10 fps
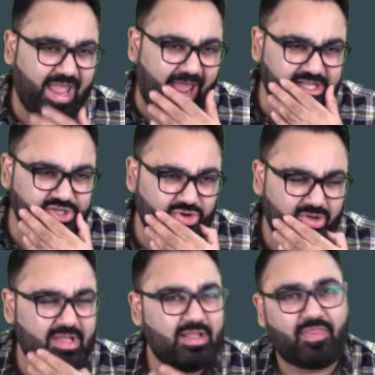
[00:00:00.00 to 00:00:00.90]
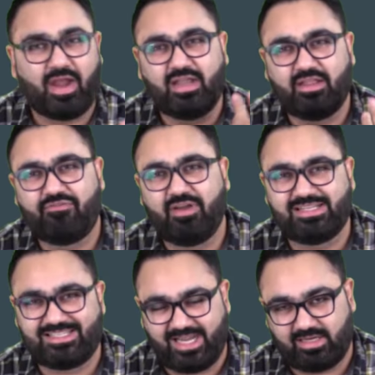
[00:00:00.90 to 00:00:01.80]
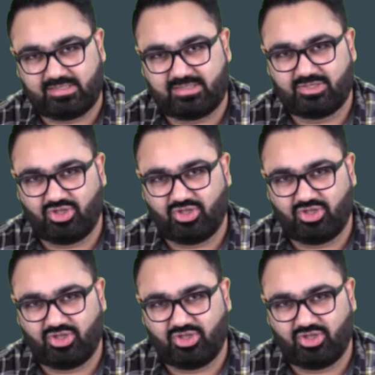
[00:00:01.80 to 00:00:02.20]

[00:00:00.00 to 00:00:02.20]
As you know, there are different sets.